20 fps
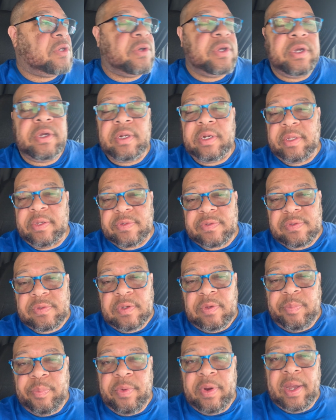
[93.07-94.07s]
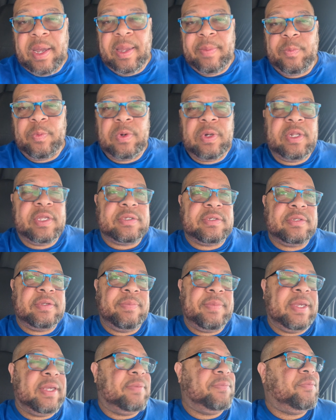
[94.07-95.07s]
here it is. If Prime would have listened to
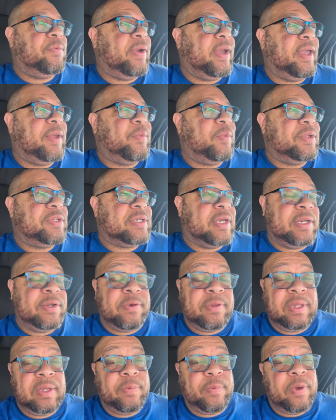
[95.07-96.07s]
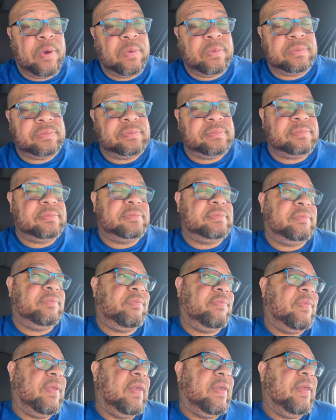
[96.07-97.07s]
me, right, which I know they won't,
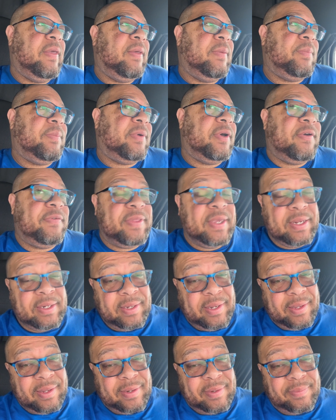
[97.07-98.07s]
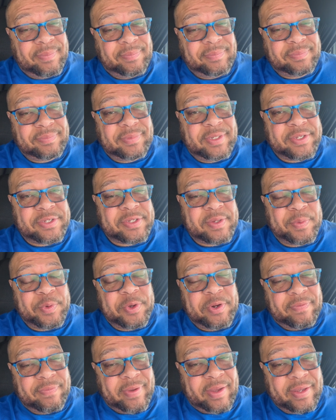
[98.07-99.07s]
but if they did, this is some
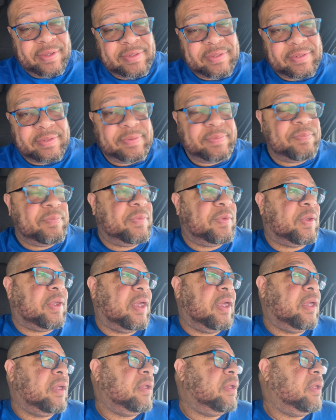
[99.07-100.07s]
good advice, okay?